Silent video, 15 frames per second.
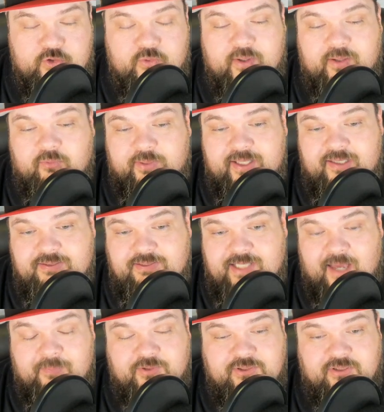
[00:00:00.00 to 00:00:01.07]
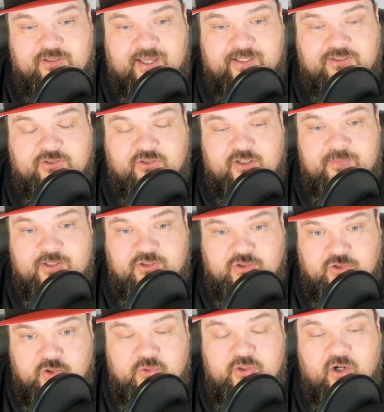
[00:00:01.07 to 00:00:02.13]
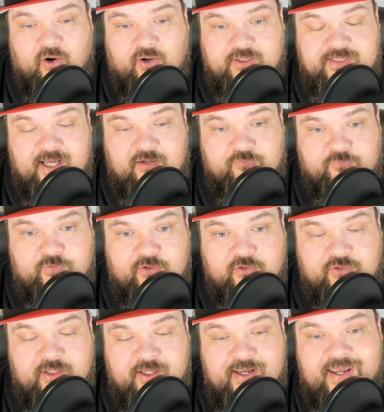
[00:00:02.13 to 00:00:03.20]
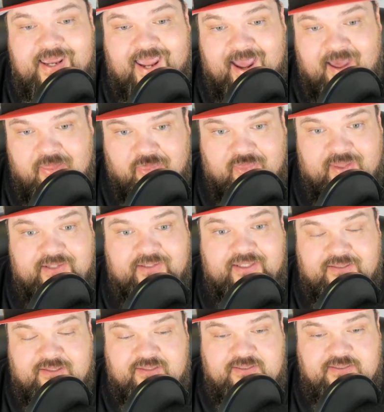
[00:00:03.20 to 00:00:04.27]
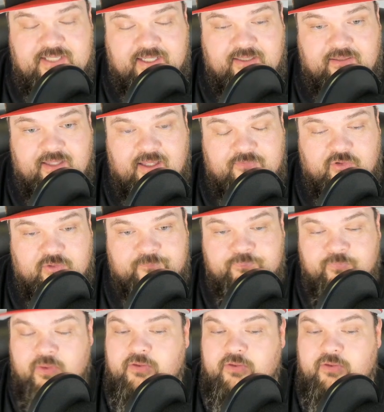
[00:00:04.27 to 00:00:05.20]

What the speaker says: you and reestablish the line of scrimmage 2 yards downfield and then get to the second level,